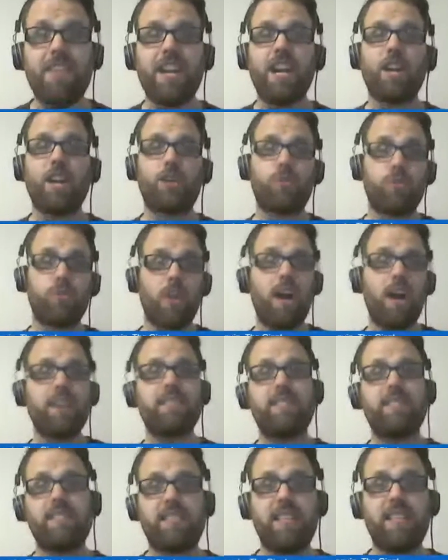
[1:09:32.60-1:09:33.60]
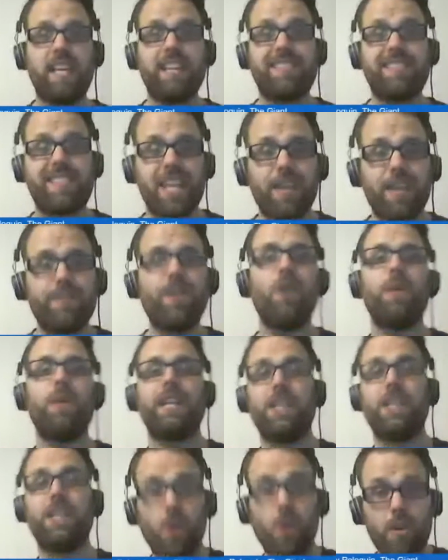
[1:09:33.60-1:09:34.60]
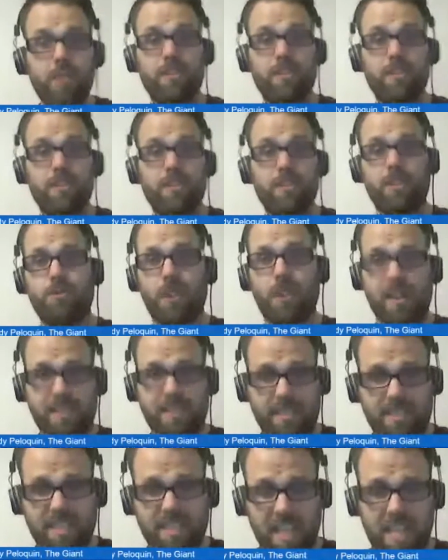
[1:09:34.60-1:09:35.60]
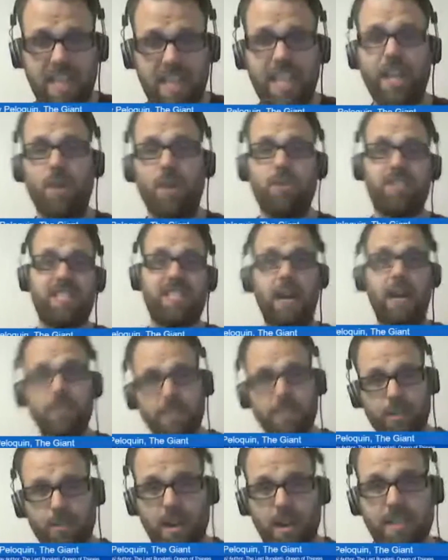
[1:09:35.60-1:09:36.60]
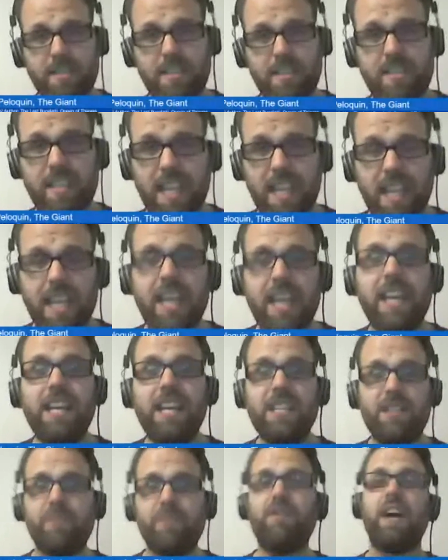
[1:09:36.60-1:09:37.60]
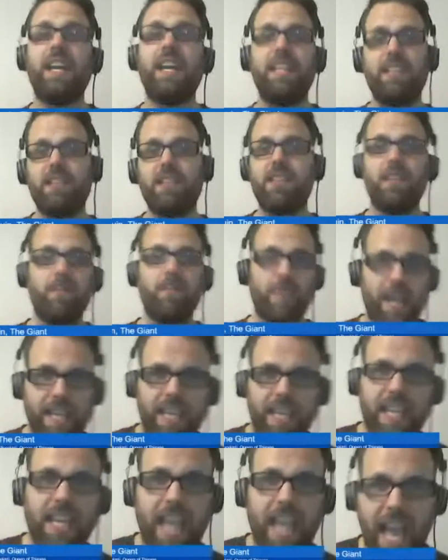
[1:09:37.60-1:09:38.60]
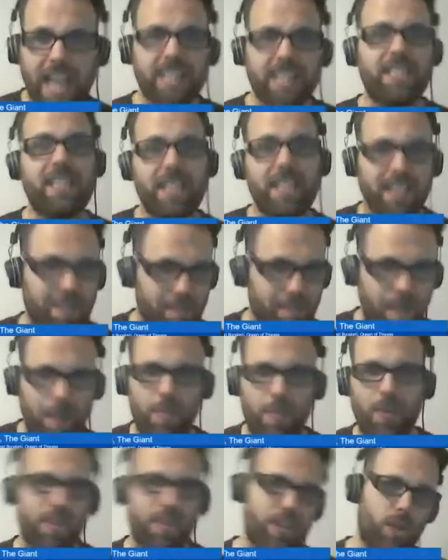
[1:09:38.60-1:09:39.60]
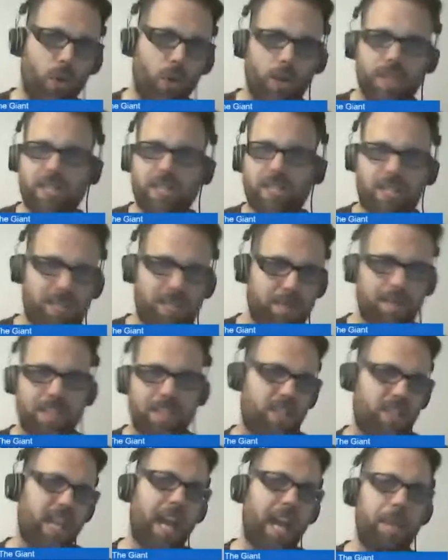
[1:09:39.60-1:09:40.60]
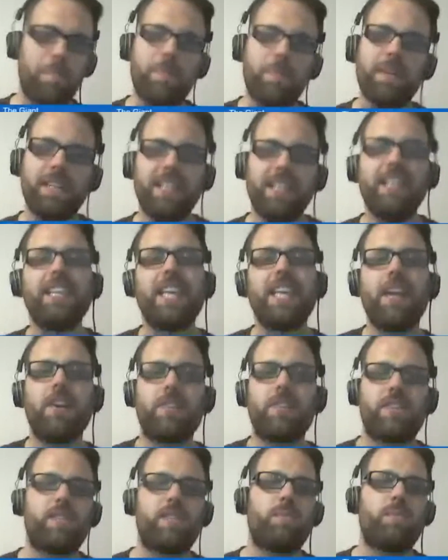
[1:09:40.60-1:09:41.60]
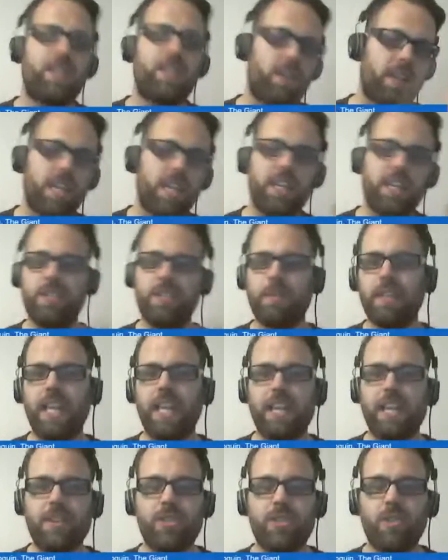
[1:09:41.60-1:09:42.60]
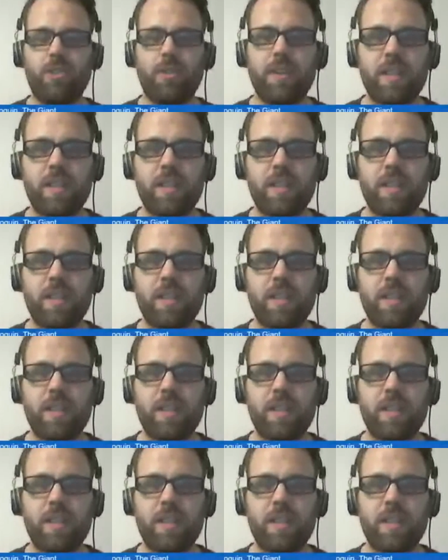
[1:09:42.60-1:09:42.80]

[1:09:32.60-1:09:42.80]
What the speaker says: And then across the sea, instead of going north across the sea, they go south across the sea to find the Viking-esque people, the Norse type characters, which I'll get into in later stories.